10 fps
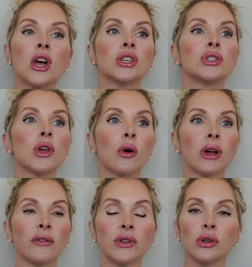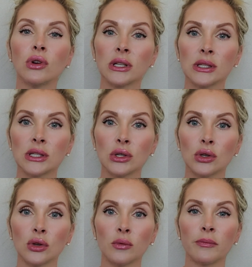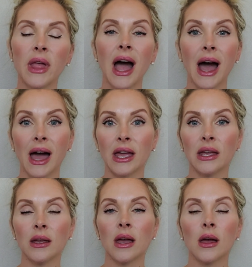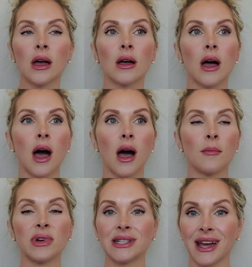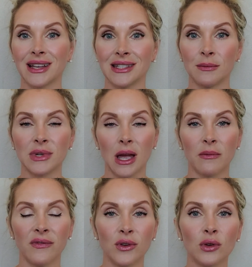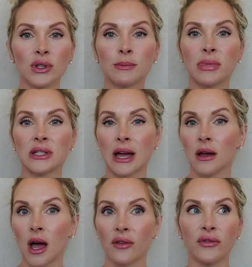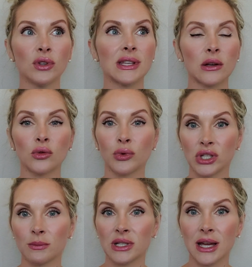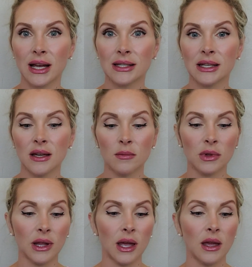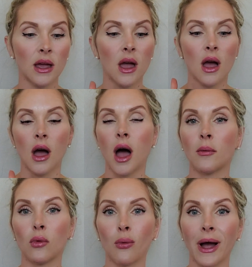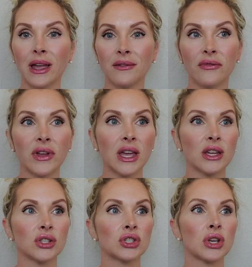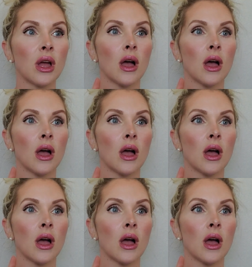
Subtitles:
So if you consume high potassium type foods, foods that are rich in potassium, like white fish,